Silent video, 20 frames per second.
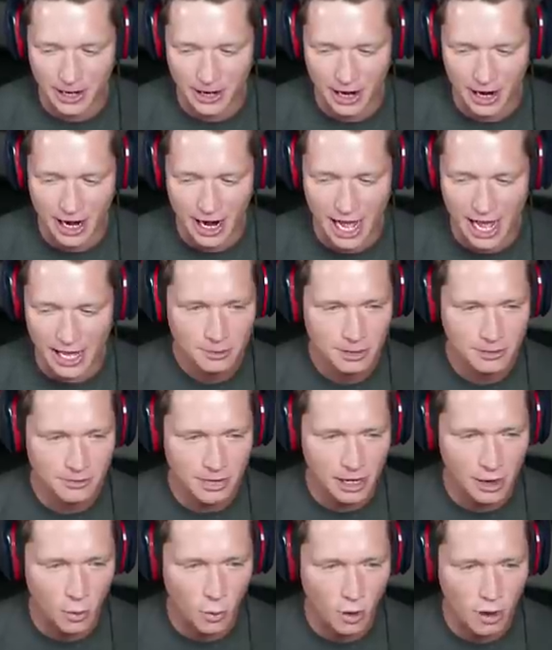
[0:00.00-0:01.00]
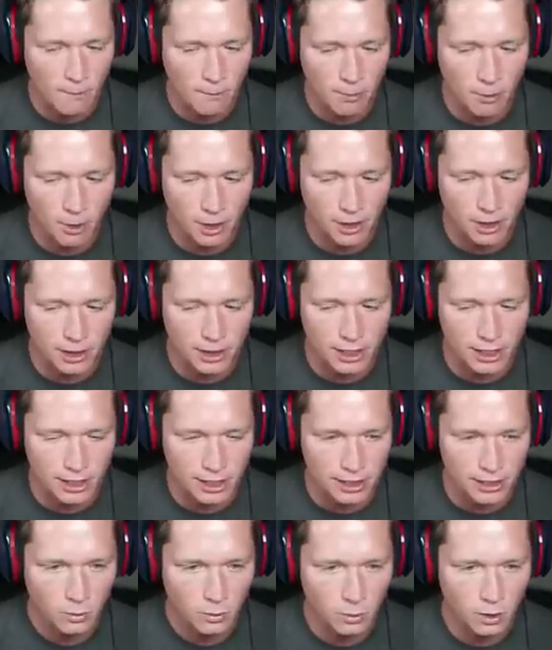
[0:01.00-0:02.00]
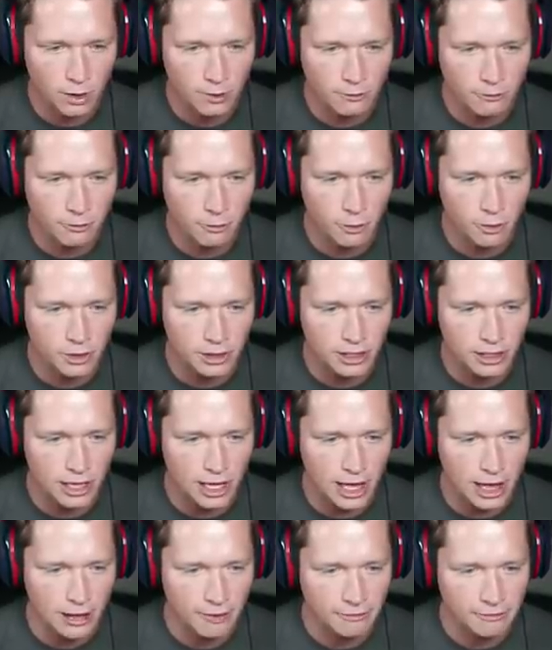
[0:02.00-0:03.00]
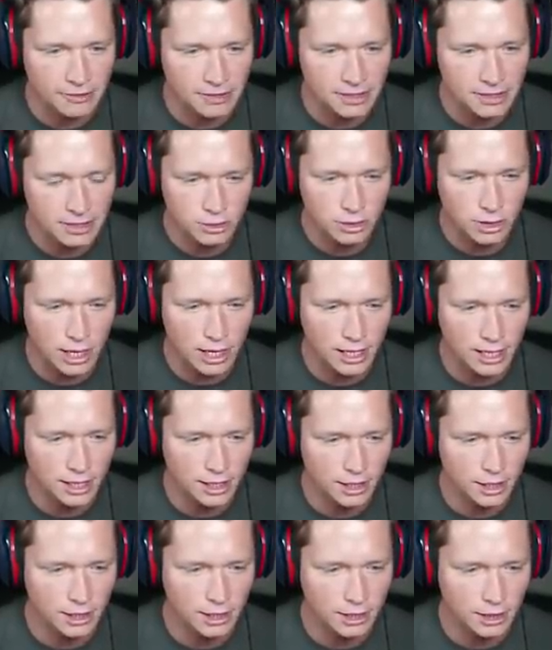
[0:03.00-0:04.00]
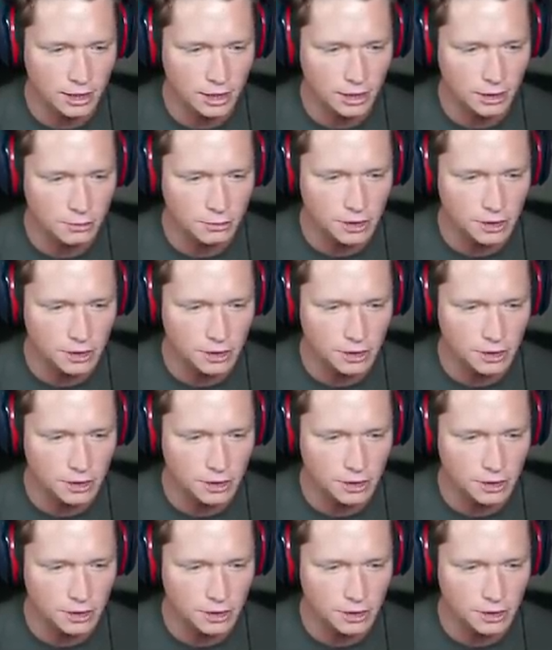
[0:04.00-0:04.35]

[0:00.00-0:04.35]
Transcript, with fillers: All right, we've got a 1-point lead, 140 left. Trying to get a good look.